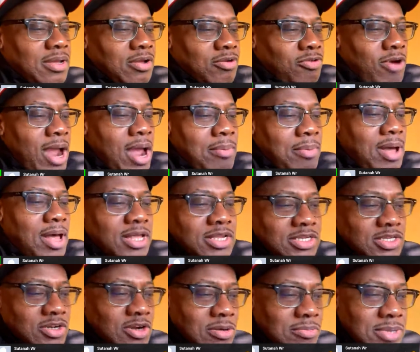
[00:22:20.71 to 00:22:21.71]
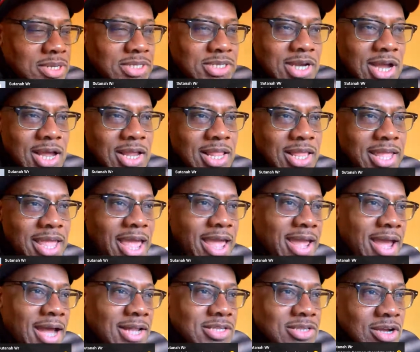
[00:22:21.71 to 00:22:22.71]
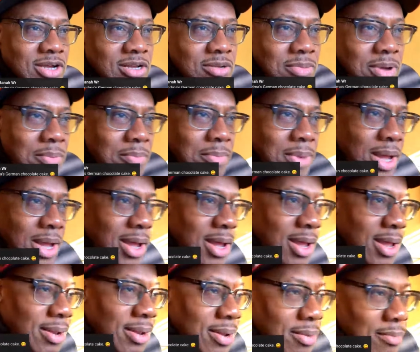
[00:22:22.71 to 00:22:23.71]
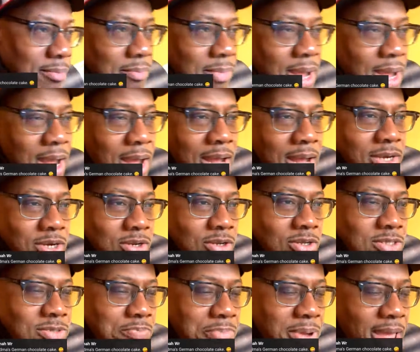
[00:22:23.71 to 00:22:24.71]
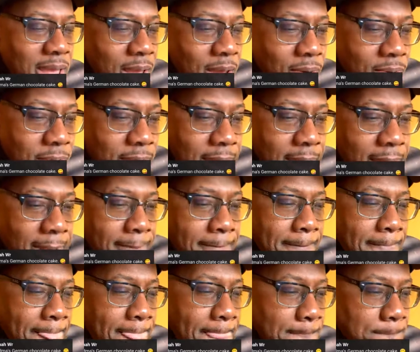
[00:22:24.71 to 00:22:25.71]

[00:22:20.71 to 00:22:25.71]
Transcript: Grandma's German chocolate cake. I talked about my aunt. My aunt does pound cake.